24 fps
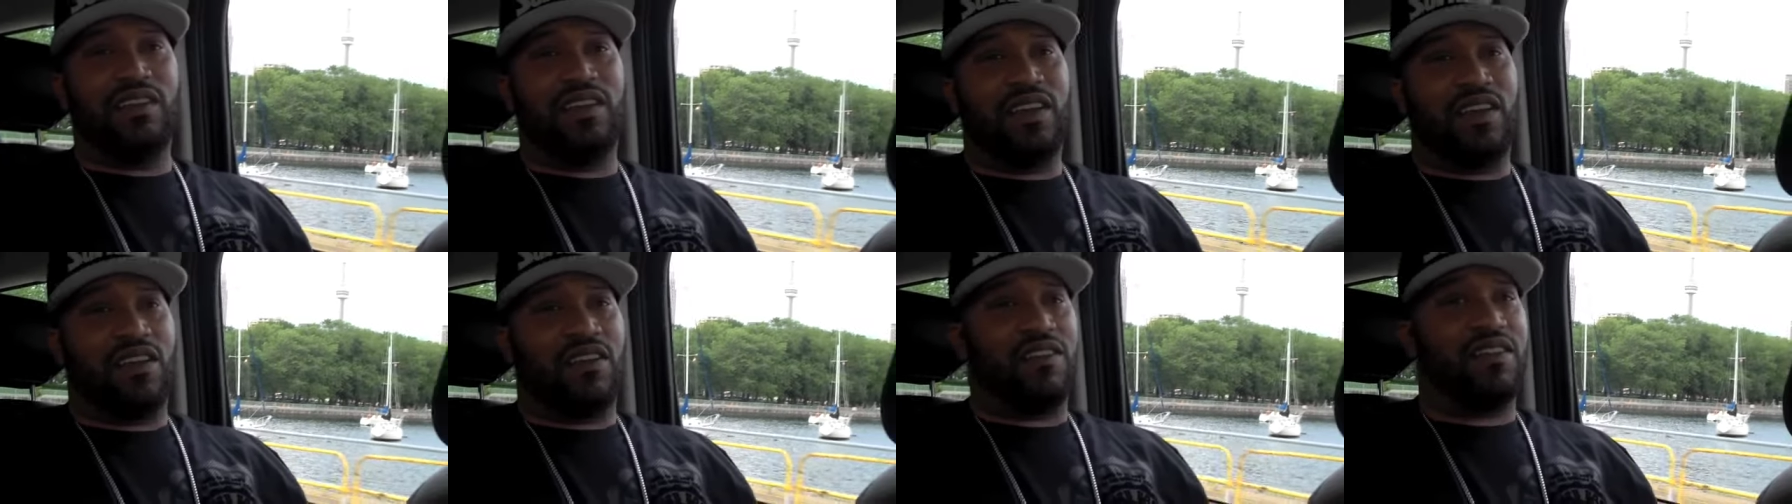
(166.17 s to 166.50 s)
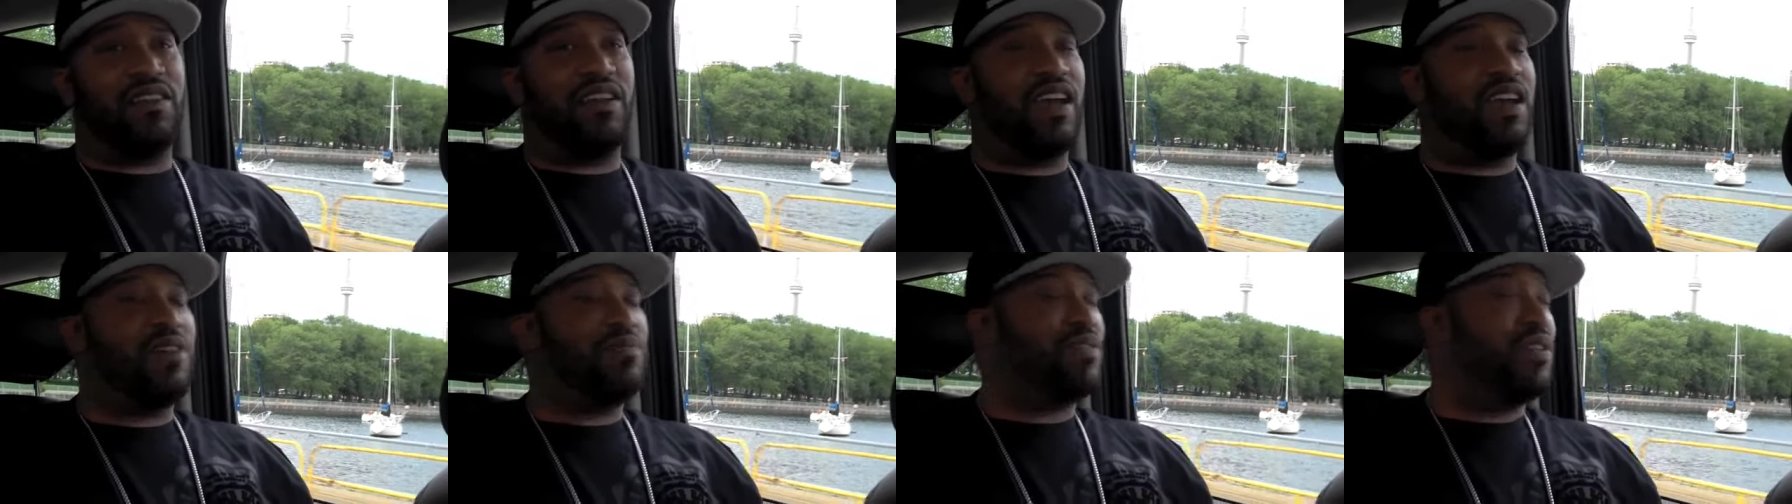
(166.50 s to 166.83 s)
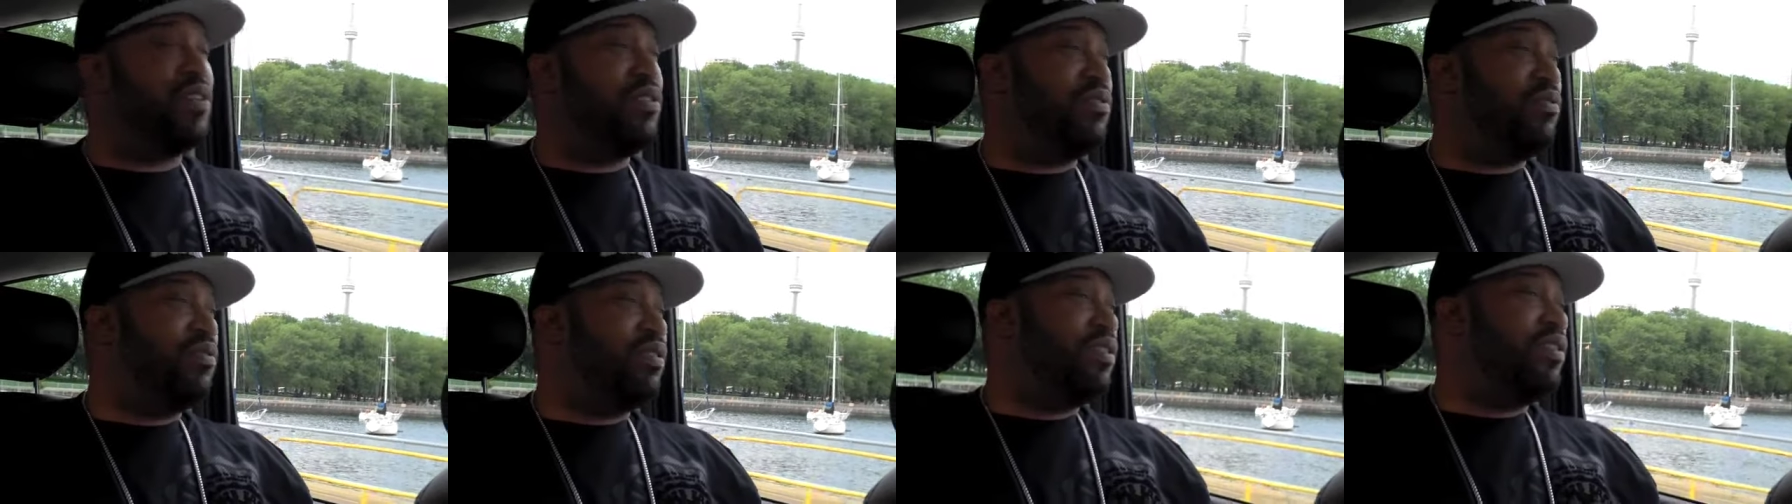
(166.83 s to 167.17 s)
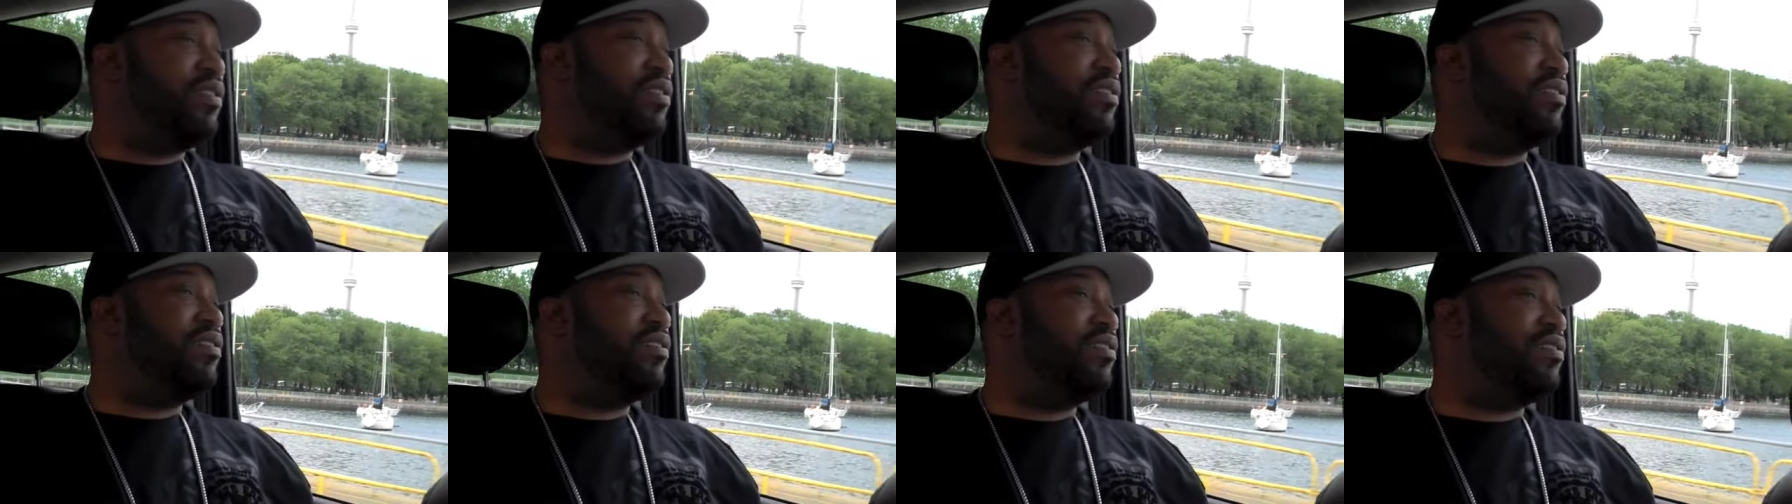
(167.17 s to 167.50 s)
Oh yeah, absolutely.
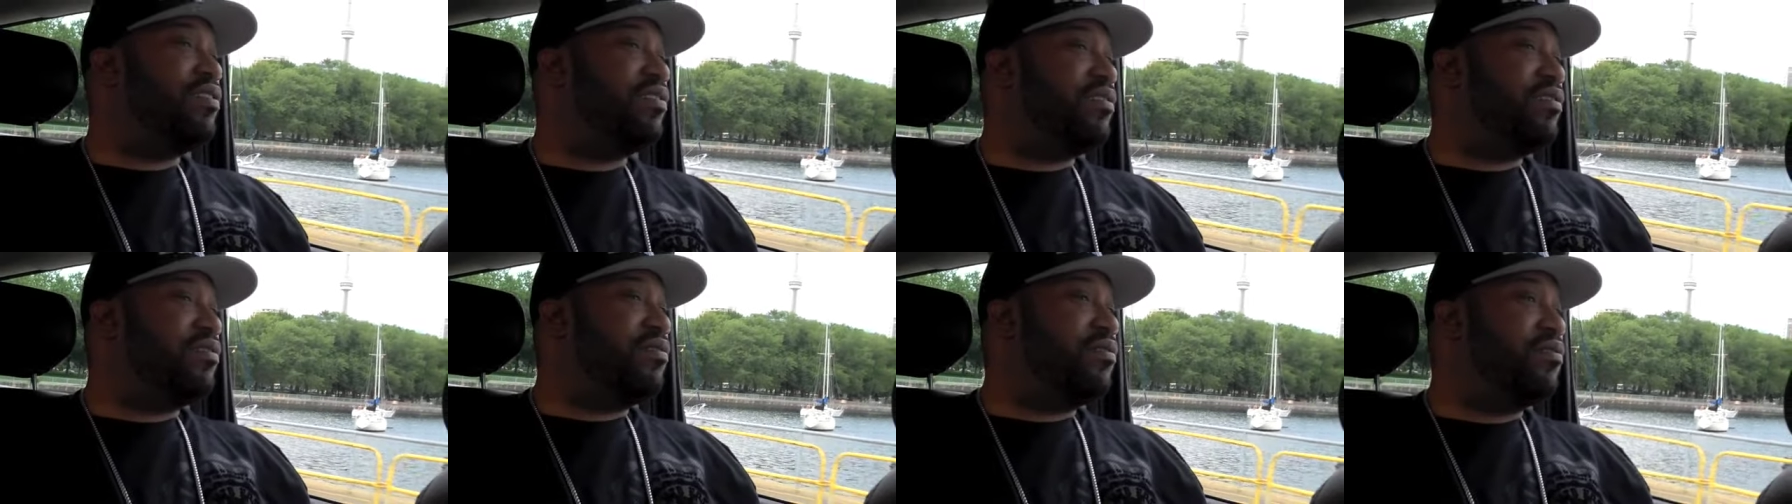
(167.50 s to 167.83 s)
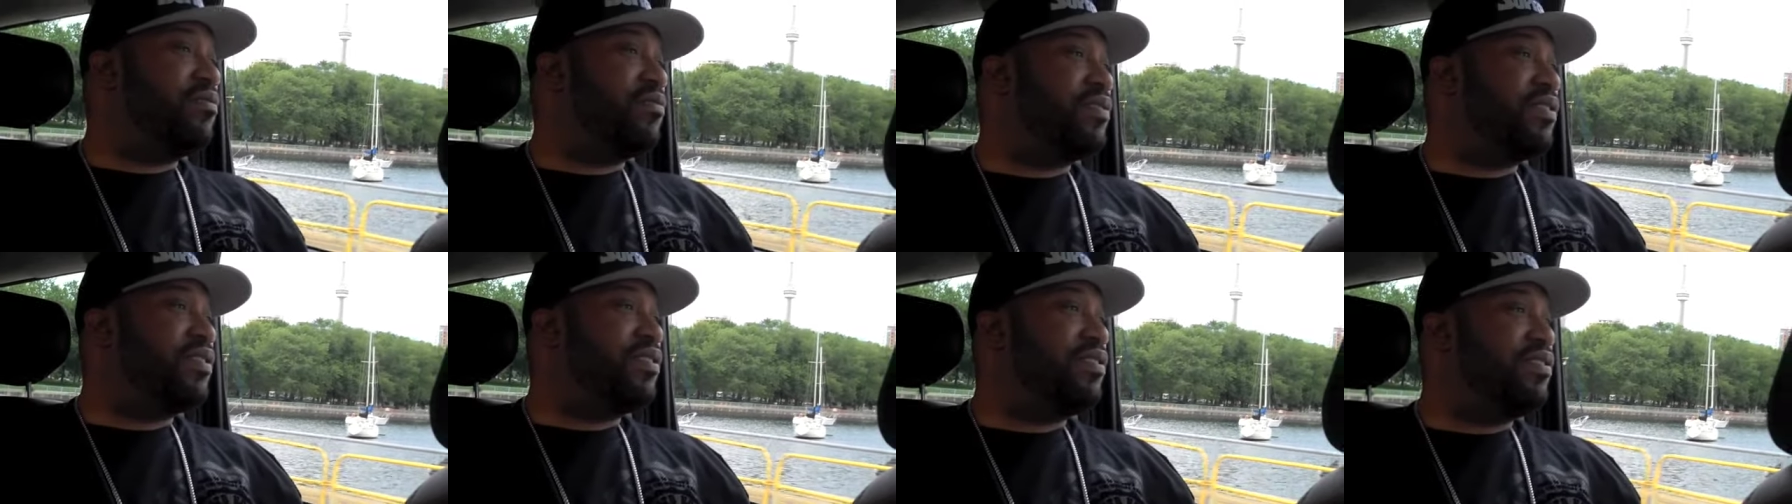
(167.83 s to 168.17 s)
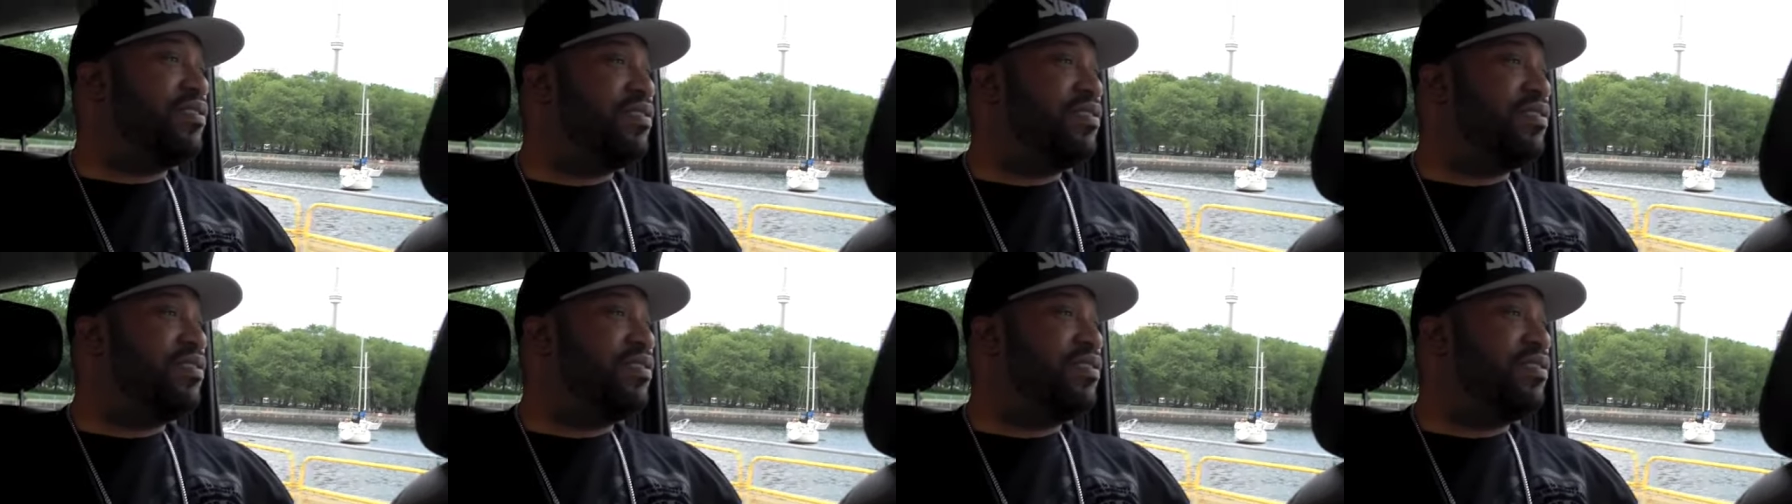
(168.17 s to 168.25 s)
You know what I'm